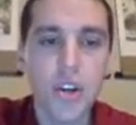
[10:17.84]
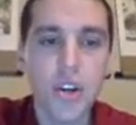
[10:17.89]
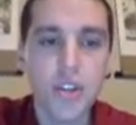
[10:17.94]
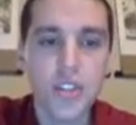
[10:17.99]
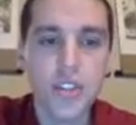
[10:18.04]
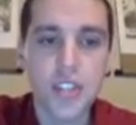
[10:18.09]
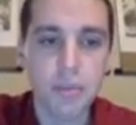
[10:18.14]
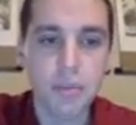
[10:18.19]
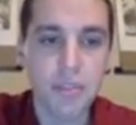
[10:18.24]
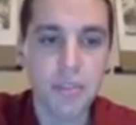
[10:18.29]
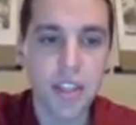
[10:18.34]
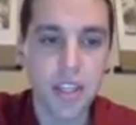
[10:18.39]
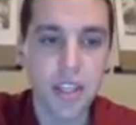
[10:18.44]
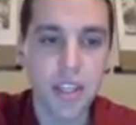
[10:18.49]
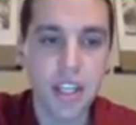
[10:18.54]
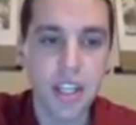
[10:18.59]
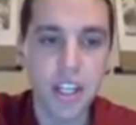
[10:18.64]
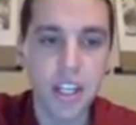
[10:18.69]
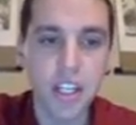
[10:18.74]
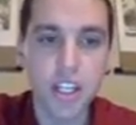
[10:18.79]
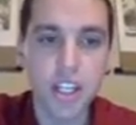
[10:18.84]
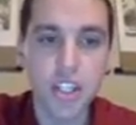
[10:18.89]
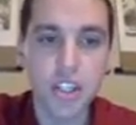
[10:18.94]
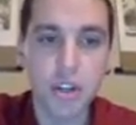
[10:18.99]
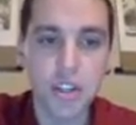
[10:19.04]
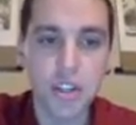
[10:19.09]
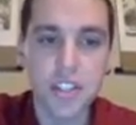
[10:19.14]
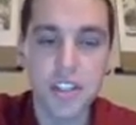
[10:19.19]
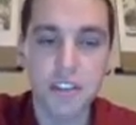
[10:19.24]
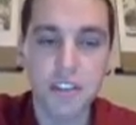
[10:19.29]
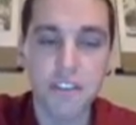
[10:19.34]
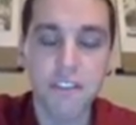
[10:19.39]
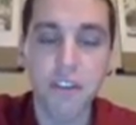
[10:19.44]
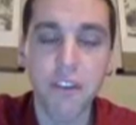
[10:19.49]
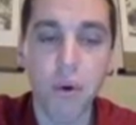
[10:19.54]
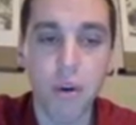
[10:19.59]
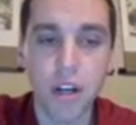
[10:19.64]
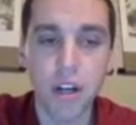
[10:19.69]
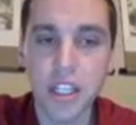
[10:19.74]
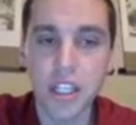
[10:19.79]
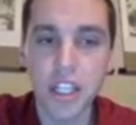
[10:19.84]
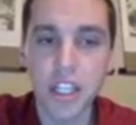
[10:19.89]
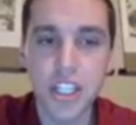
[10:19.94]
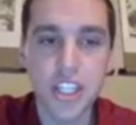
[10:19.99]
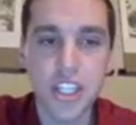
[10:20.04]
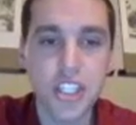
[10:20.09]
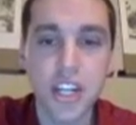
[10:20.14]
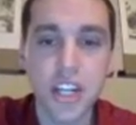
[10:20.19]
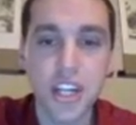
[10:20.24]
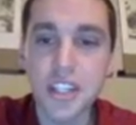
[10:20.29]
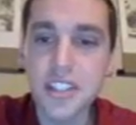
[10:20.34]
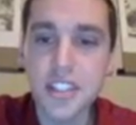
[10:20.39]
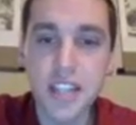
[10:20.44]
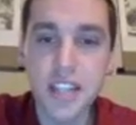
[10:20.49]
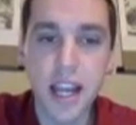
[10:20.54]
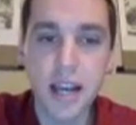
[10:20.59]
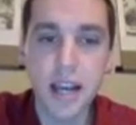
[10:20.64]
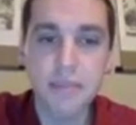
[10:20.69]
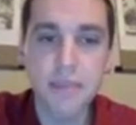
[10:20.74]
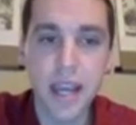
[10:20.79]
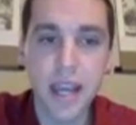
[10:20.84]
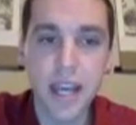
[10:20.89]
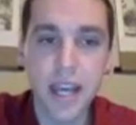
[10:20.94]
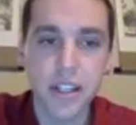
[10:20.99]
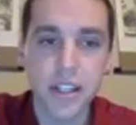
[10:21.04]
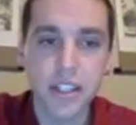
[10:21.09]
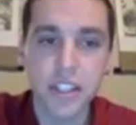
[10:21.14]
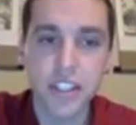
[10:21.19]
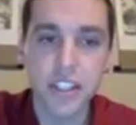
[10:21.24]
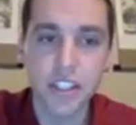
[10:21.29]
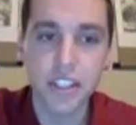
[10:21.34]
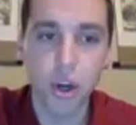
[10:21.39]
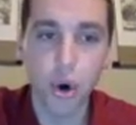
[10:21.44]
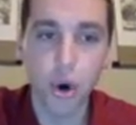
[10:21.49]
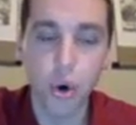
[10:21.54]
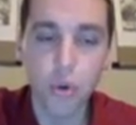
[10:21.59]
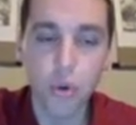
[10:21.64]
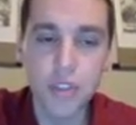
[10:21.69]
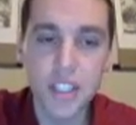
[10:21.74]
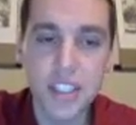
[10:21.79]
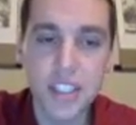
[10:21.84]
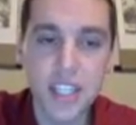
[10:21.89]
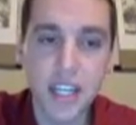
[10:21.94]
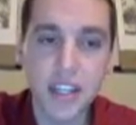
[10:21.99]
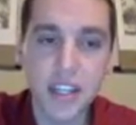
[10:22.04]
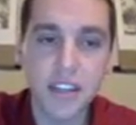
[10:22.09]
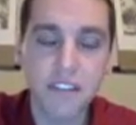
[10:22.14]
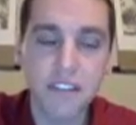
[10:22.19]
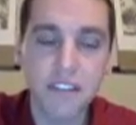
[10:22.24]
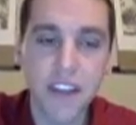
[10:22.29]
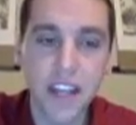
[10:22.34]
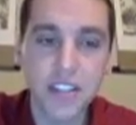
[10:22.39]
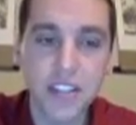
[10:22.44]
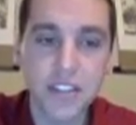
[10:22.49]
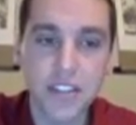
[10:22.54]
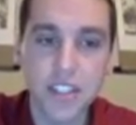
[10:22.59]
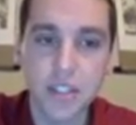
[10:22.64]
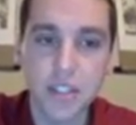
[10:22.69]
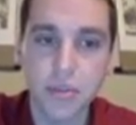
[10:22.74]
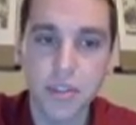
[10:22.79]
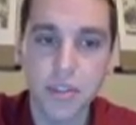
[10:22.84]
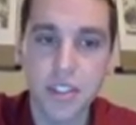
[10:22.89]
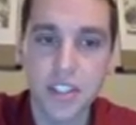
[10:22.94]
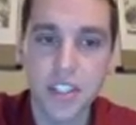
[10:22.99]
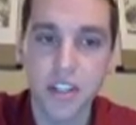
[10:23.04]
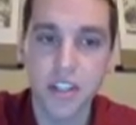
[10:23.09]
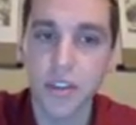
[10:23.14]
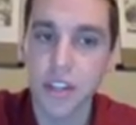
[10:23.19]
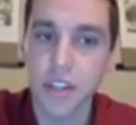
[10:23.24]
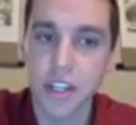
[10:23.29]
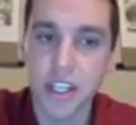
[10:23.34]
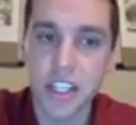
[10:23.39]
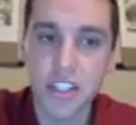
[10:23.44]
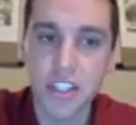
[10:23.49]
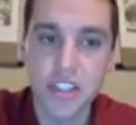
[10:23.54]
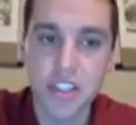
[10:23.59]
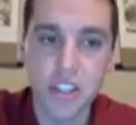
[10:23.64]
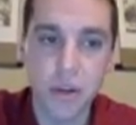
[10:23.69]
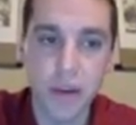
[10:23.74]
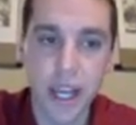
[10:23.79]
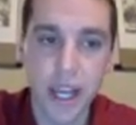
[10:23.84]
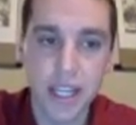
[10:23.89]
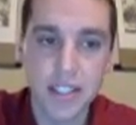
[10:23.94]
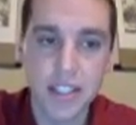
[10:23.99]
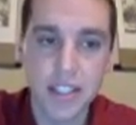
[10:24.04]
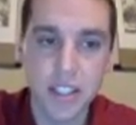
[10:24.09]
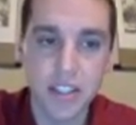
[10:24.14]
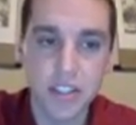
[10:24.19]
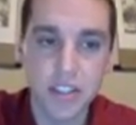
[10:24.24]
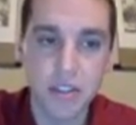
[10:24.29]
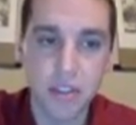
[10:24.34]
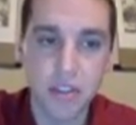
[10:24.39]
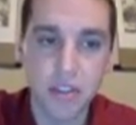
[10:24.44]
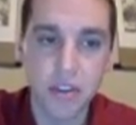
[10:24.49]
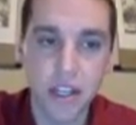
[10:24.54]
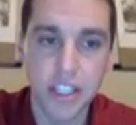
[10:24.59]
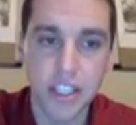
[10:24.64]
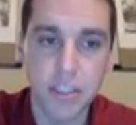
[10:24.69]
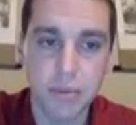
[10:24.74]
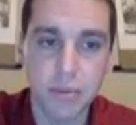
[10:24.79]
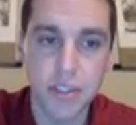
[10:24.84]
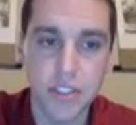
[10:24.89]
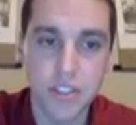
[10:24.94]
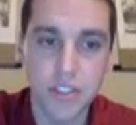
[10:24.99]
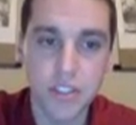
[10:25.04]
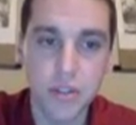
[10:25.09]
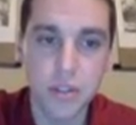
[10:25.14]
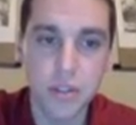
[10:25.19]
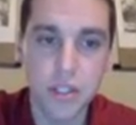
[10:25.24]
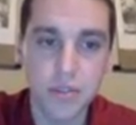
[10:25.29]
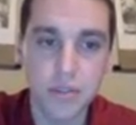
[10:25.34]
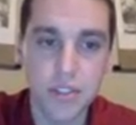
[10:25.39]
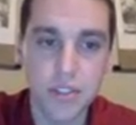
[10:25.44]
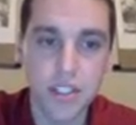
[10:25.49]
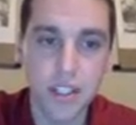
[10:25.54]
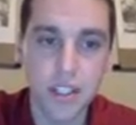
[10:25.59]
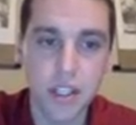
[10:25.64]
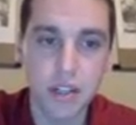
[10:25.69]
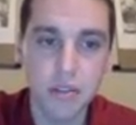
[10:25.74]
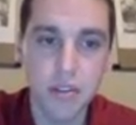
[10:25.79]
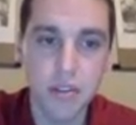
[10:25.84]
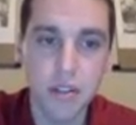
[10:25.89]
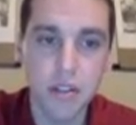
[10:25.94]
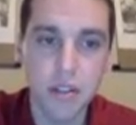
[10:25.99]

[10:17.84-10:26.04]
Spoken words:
Same thing here. Notice the 4 does not matter. You're only setting the factors equal to 0. There is no x here. So 3x plus 2 equals 0.